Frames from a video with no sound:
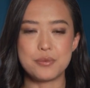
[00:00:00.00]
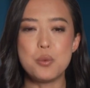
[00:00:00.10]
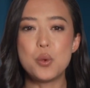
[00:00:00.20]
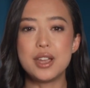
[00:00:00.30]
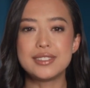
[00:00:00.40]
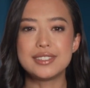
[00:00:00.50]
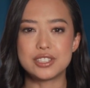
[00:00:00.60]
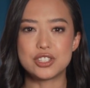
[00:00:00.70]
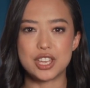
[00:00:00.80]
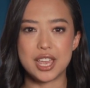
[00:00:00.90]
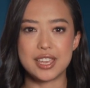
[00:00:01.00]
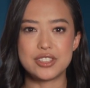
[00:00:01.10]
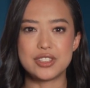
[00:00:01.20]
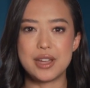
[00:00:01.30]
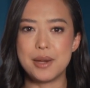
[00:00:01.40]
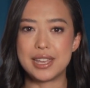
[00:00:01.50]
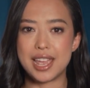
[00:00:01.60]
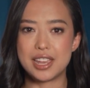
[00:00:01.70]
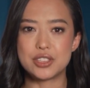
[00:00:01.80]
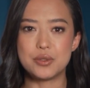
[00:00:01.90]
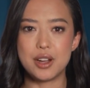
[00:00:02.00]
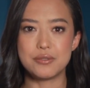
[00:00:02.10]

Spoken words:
One such change that might catch you off